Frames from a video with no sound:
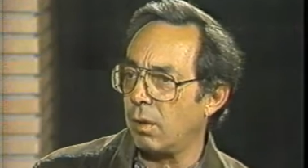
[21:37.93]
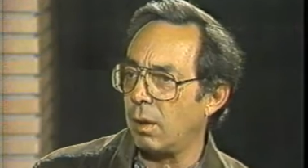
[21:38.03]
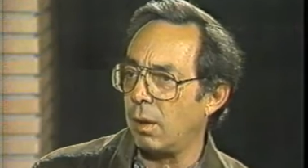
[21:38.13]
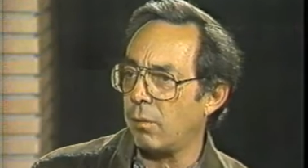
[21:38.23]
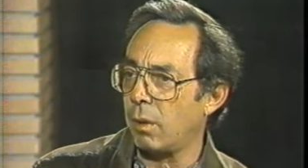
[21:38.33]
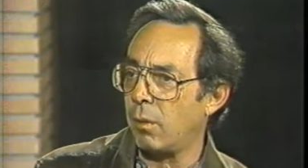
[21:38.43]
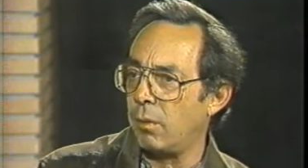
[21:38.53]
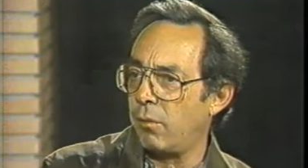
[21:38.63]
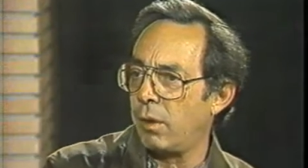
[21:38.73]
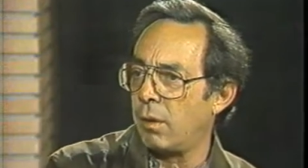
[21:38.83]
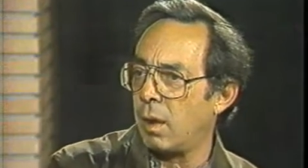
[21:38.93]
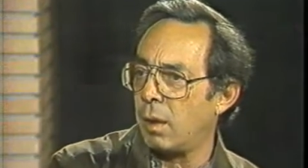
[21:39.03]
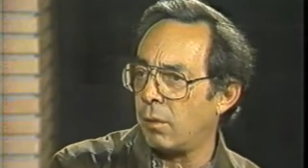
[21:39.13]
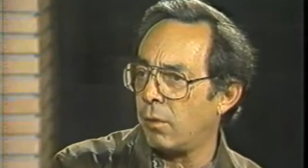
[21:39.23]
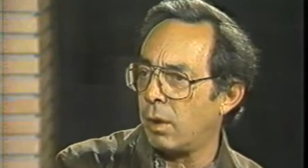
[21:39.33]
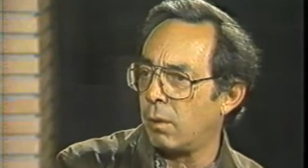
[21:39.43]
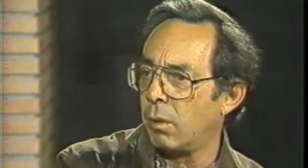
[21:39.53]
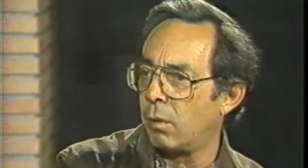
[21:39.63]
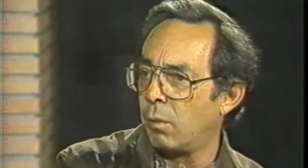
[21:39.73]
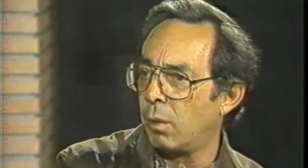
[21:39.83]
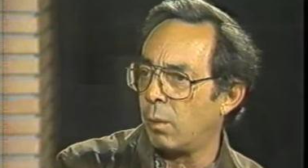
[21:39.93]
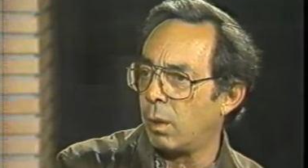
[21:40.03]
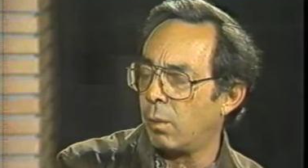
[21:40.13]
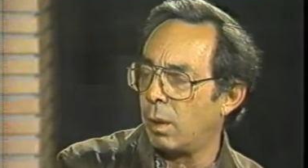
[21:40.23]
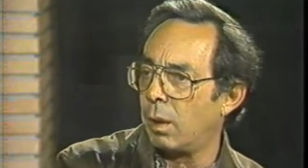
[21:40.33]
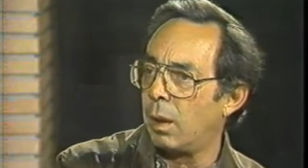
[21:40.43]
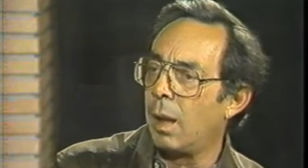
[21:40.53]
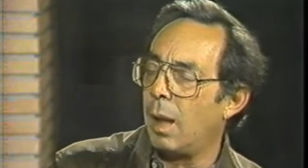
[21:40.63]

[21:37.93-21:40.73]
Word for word: and they never quite figured out if all the roads were one way,